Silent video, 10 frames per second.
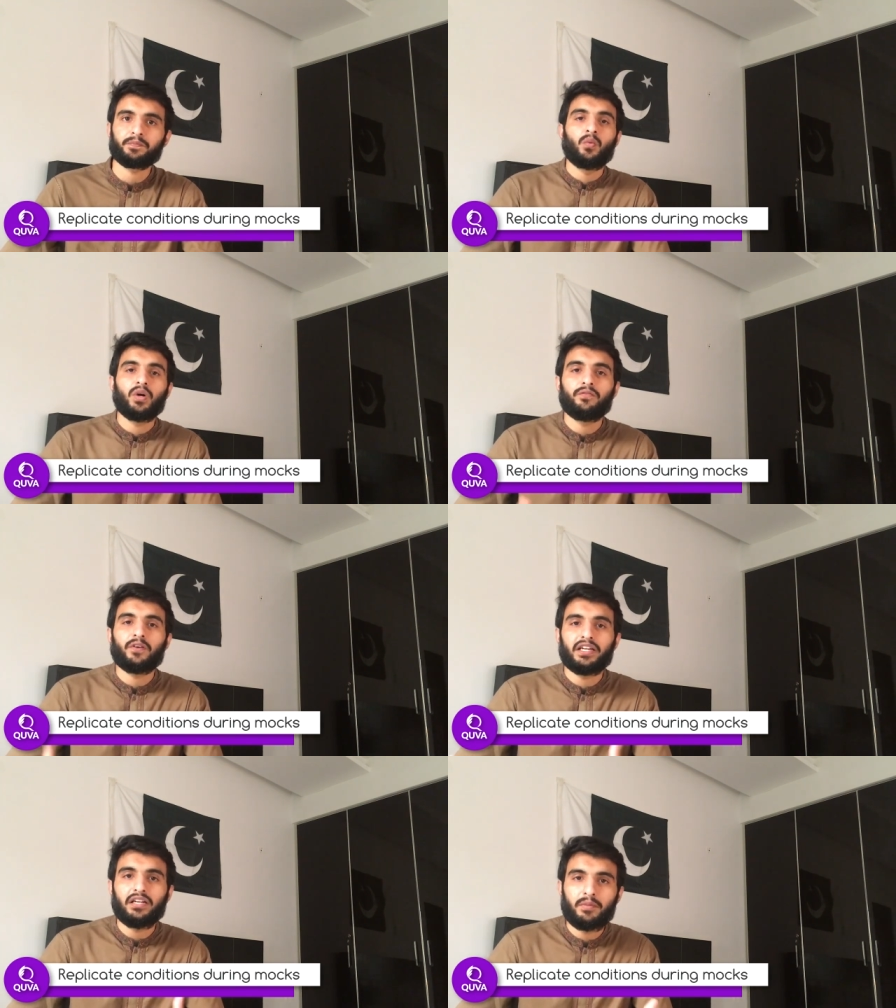One
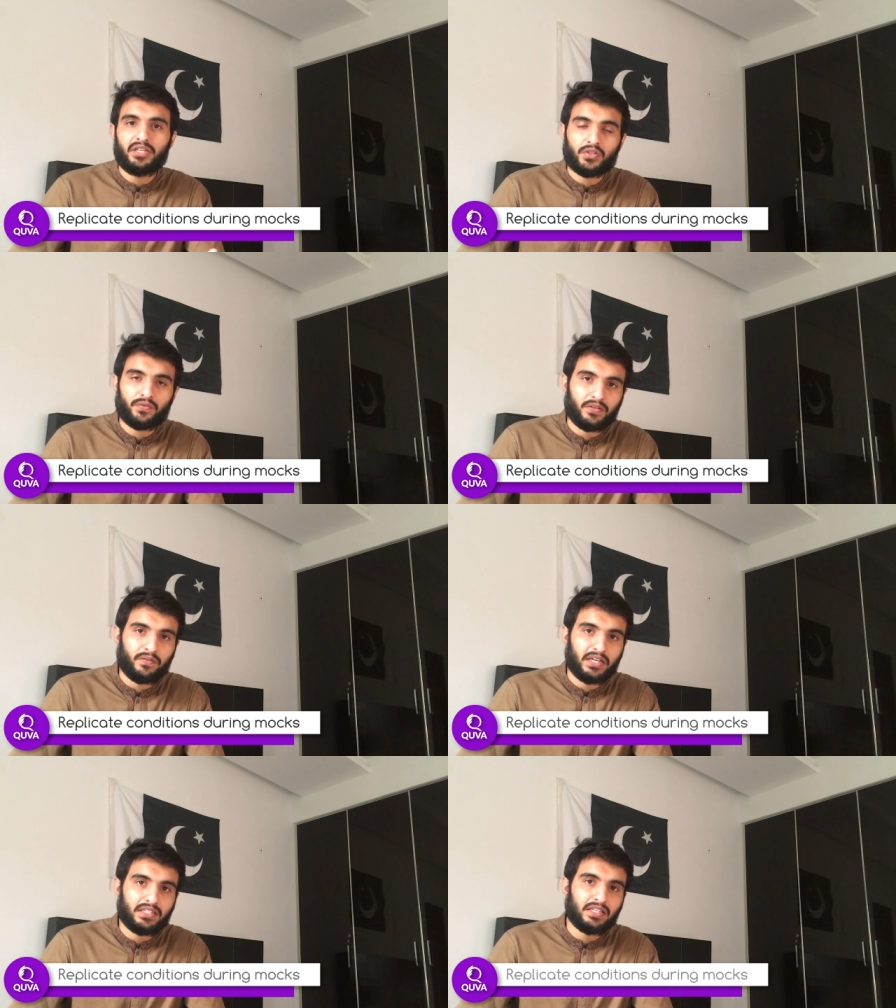final piece of
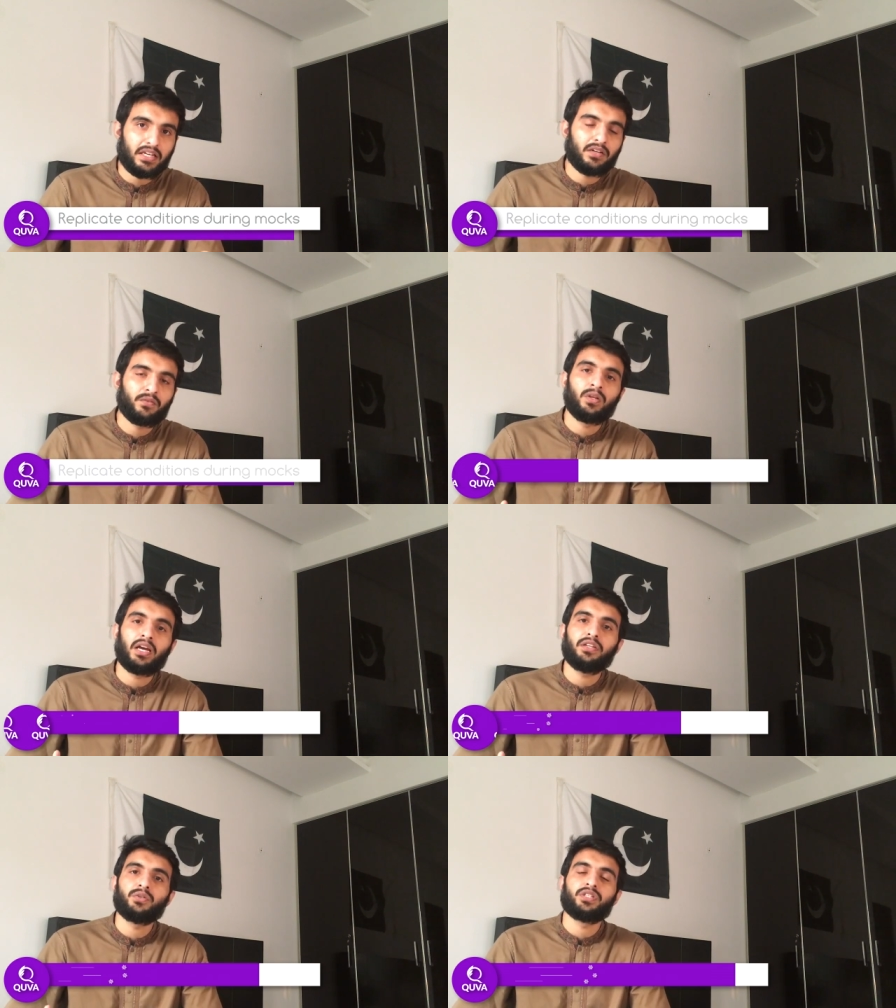advice that I would
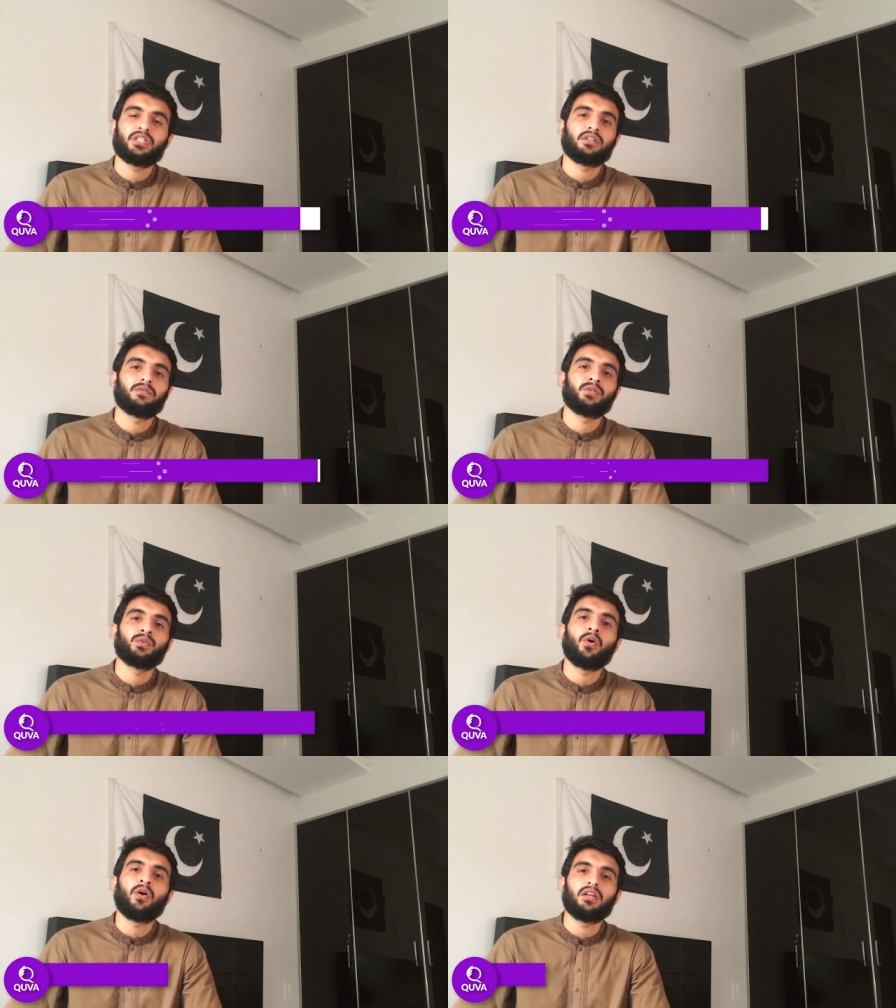like to share with
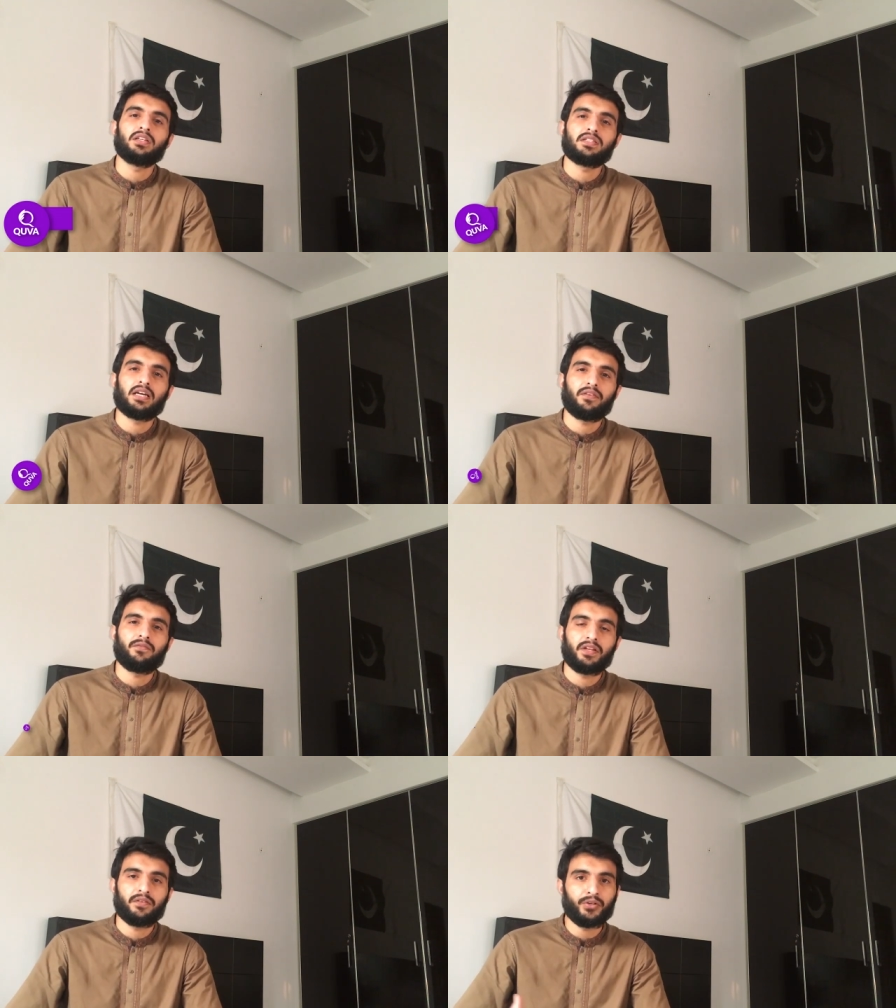you all is that
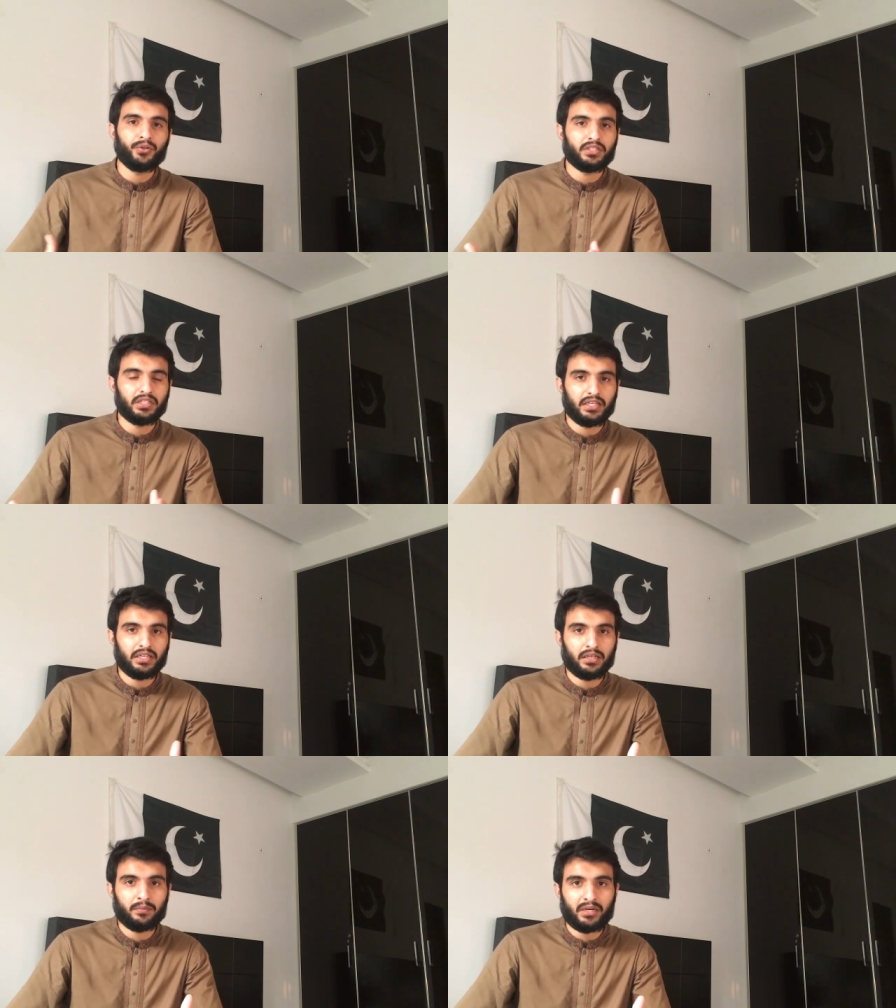whenever you're
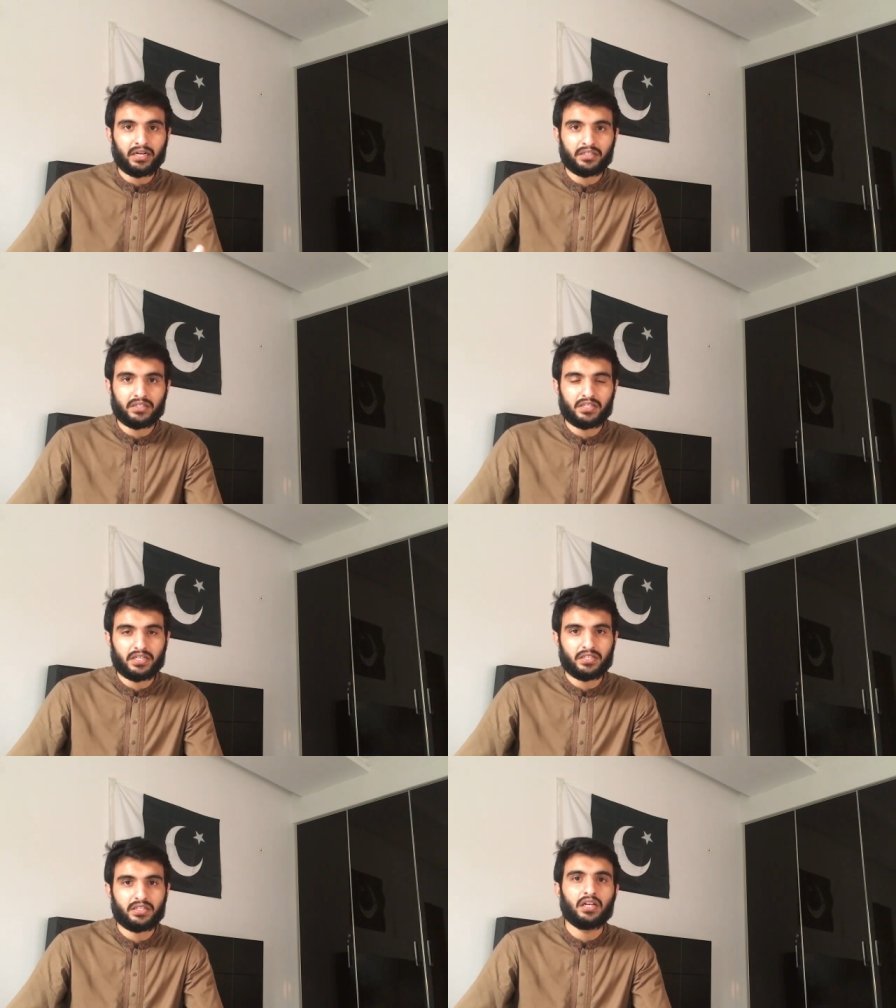taking a practice
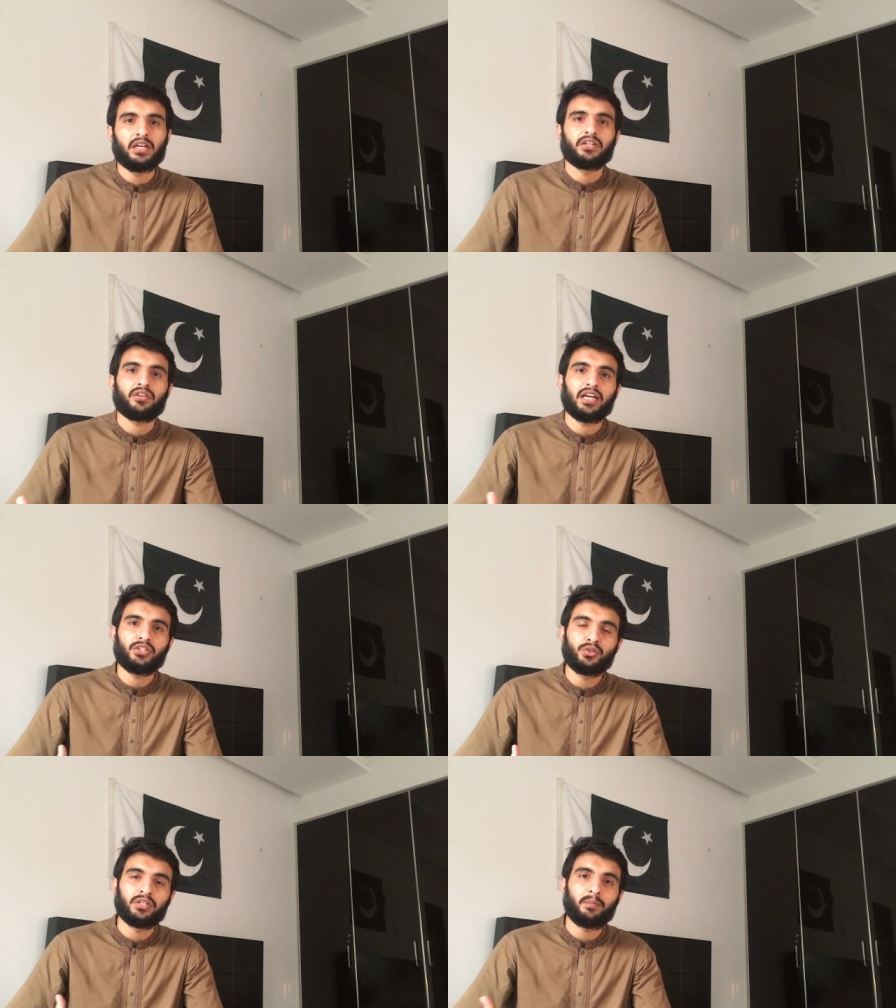test, try
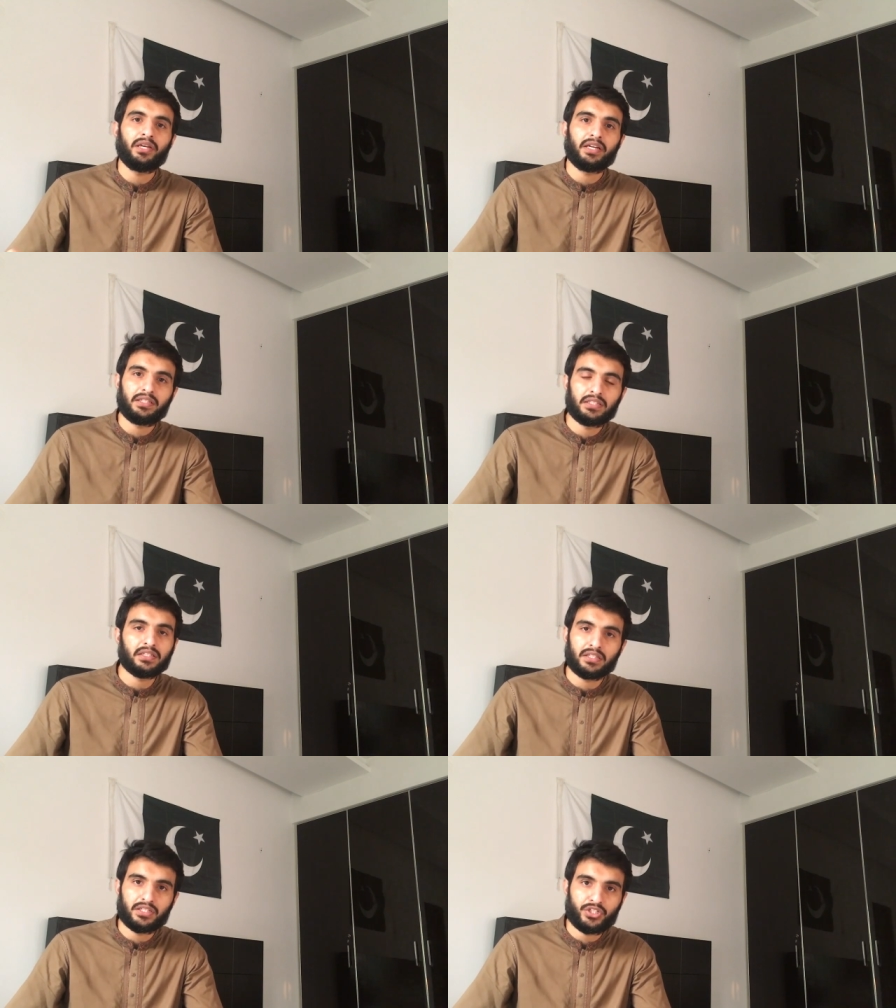to replicate the
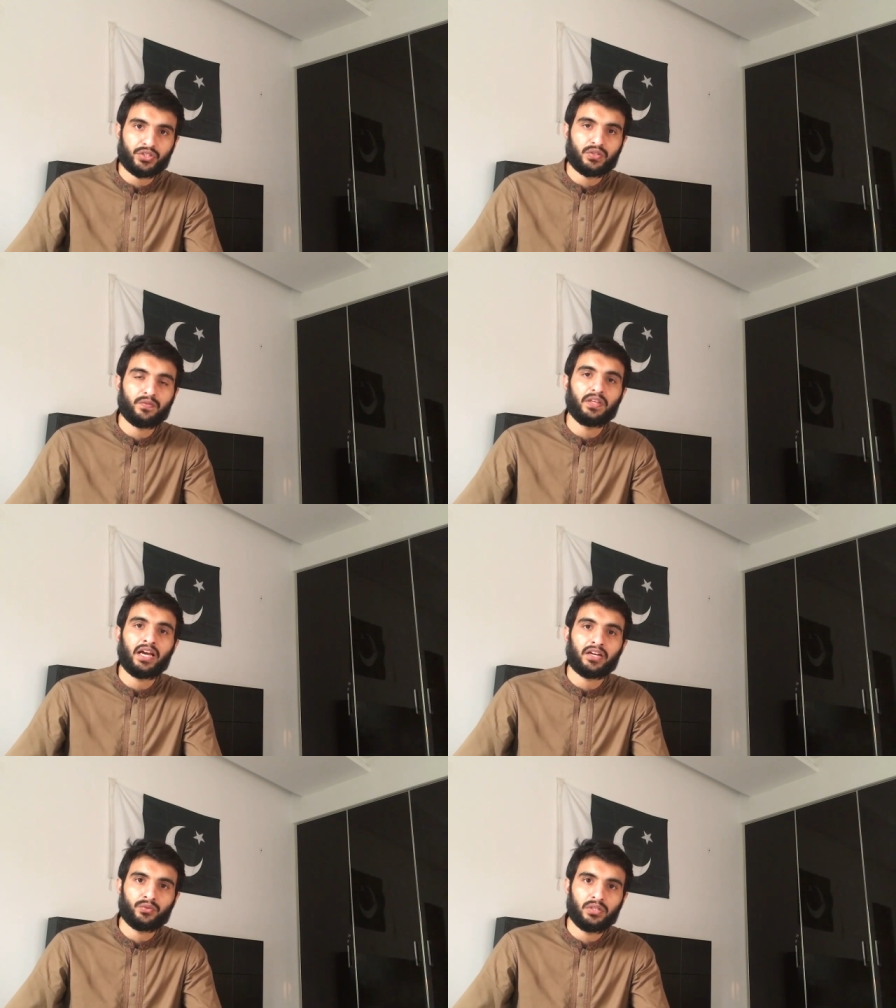conditions of the
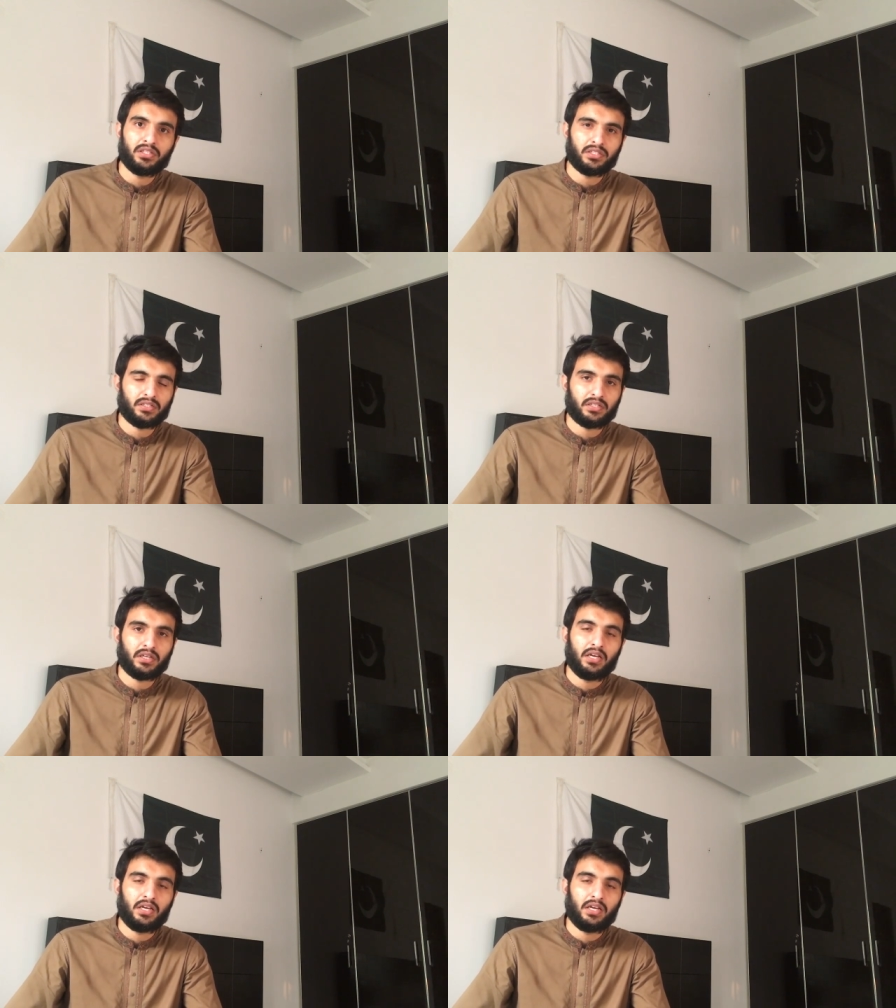actual test.